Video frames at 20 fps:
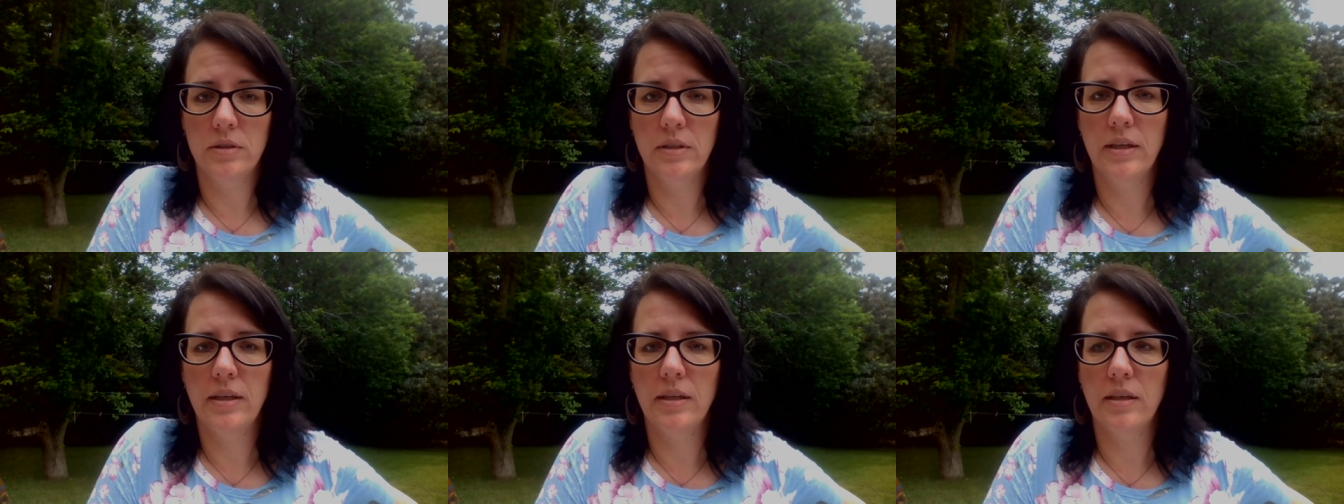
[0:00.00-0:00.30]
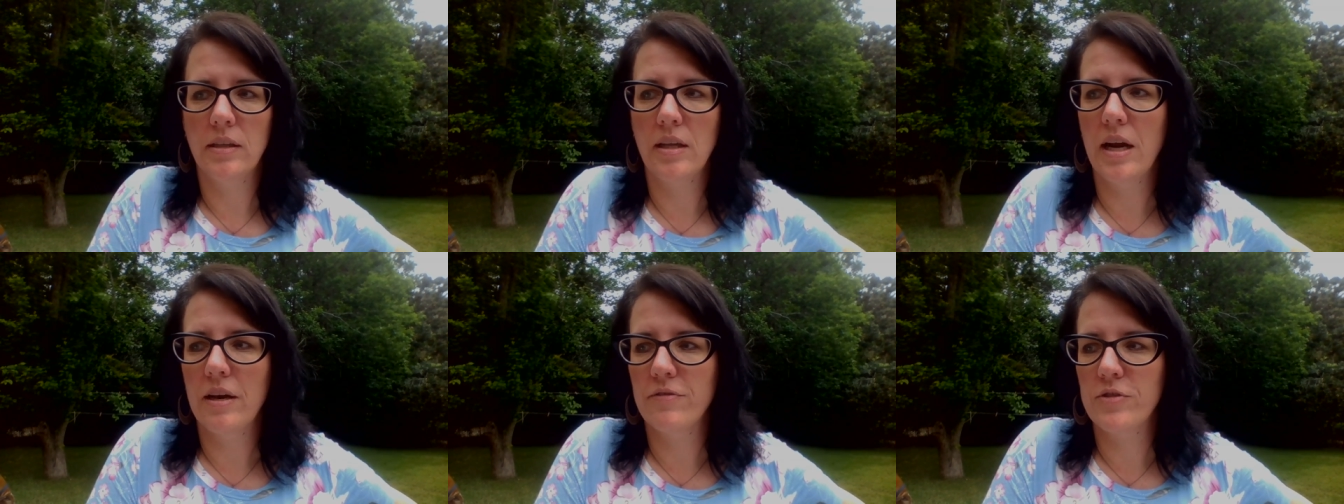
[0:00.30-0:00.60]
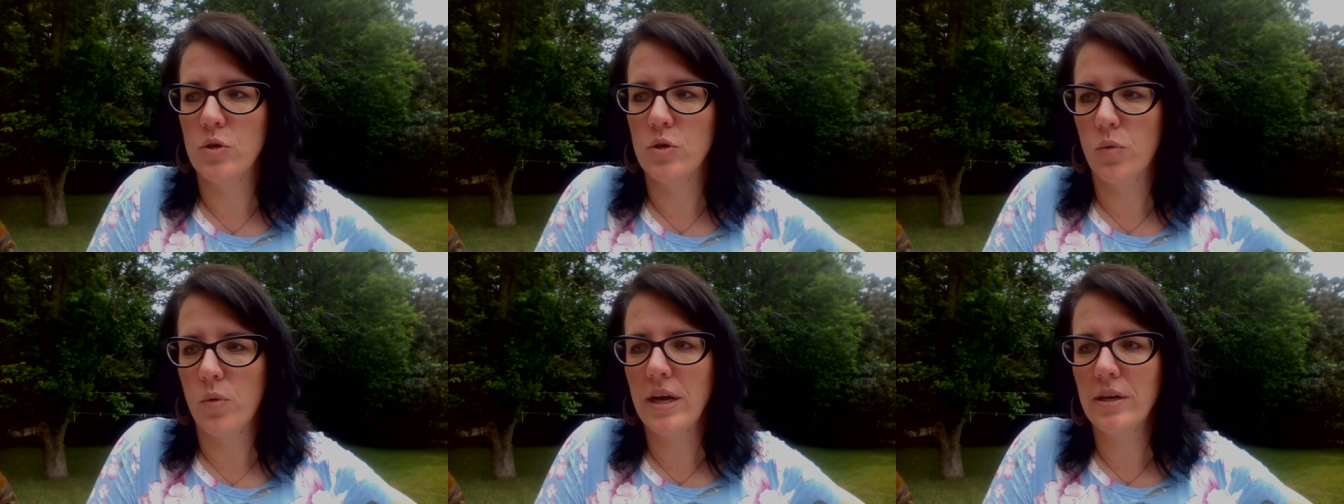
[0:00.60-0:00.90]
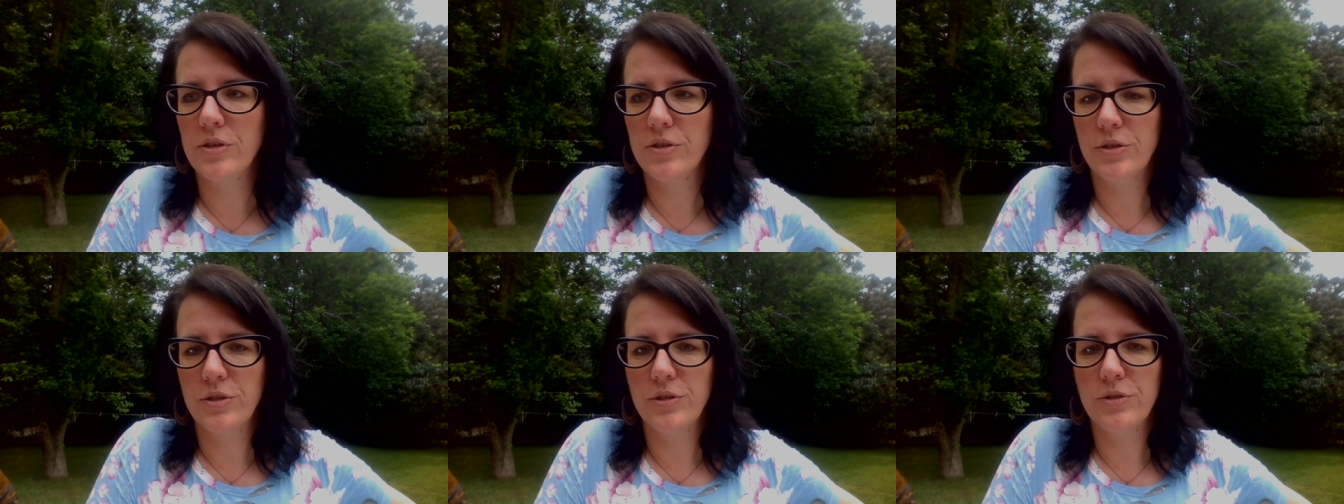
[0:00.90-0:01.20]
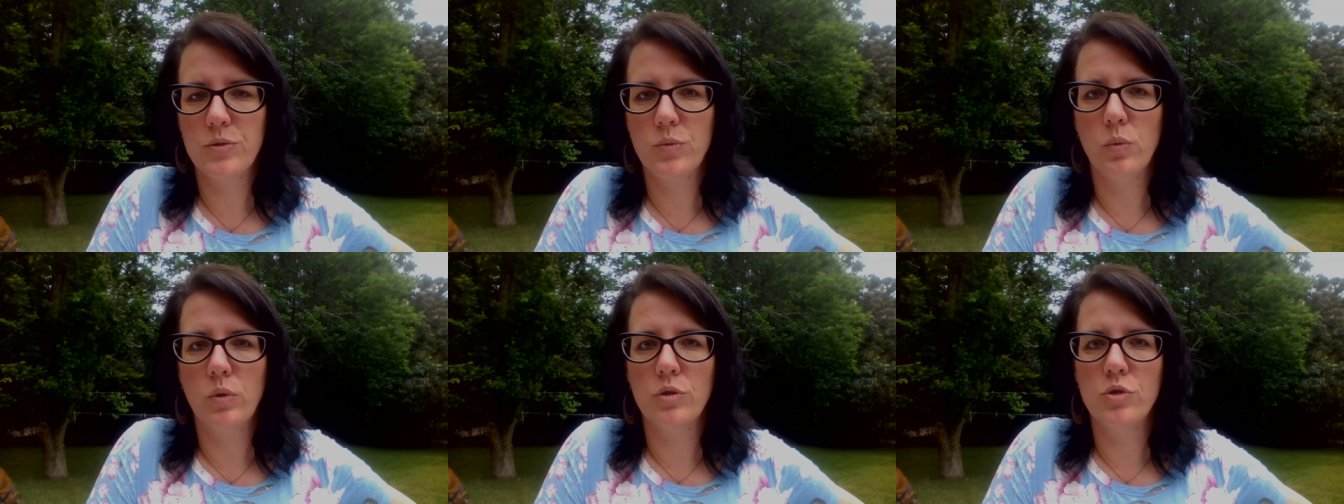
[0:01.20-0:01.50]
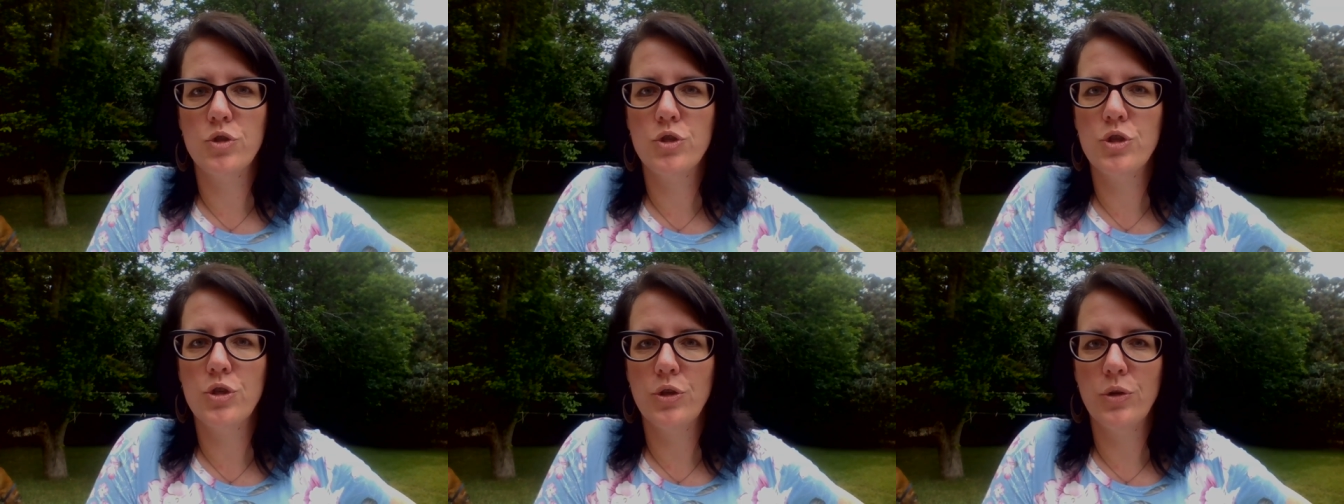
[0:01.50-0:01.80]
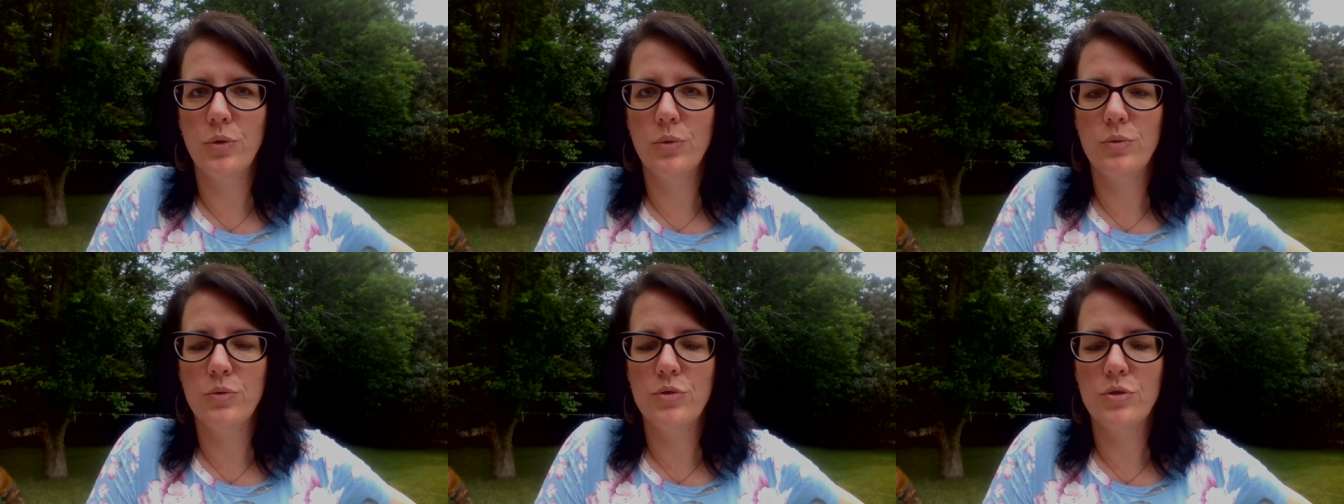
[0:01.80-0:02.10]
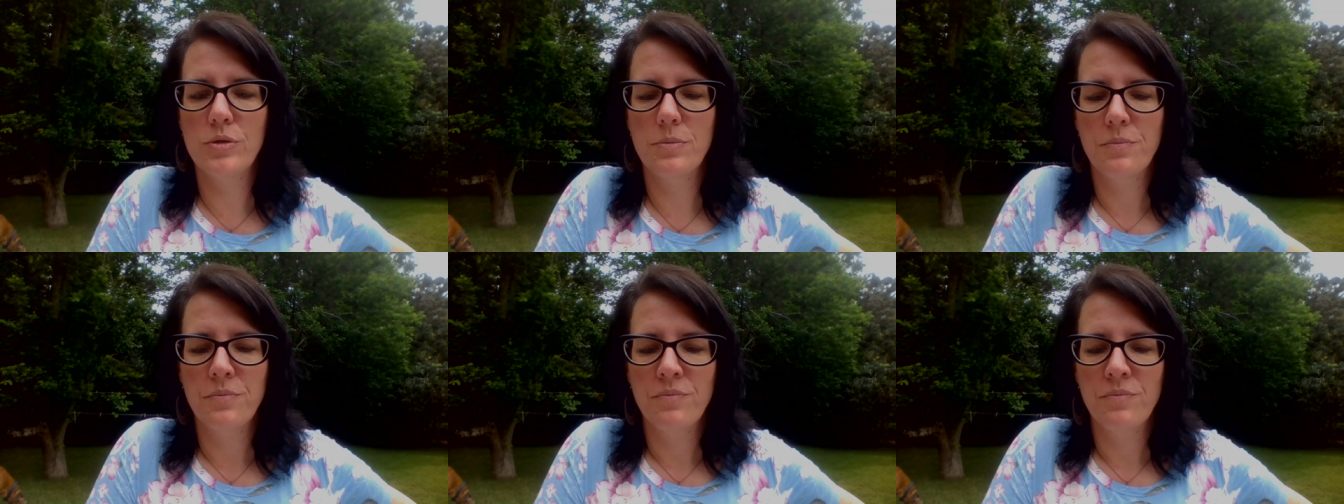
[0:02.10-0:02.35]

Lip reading: And a lot of directors will choose